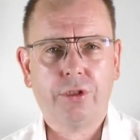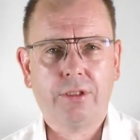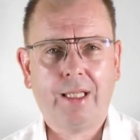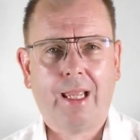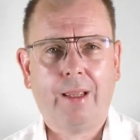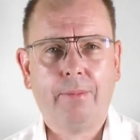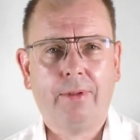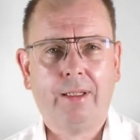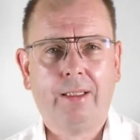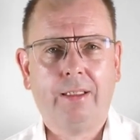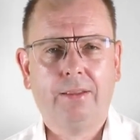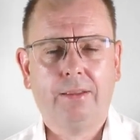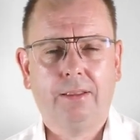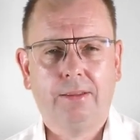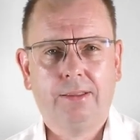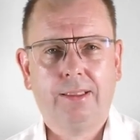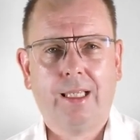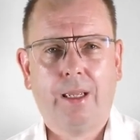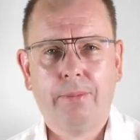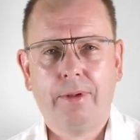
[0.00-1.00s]

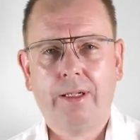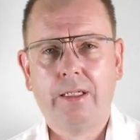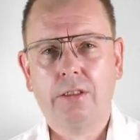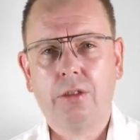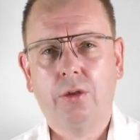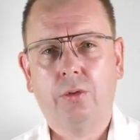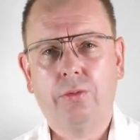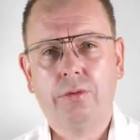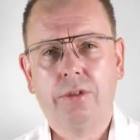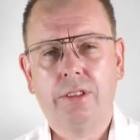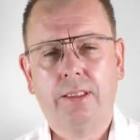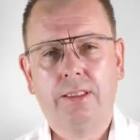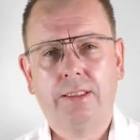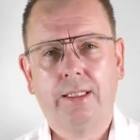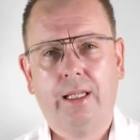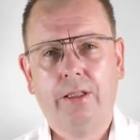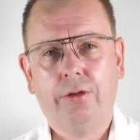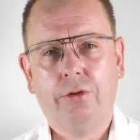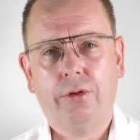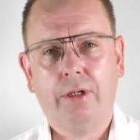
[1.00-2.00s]
stepping stones
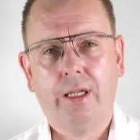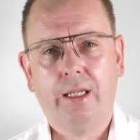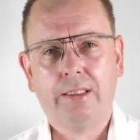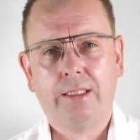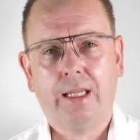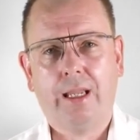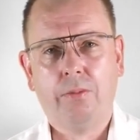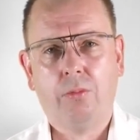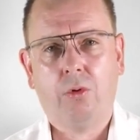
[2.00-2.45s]
inside the USA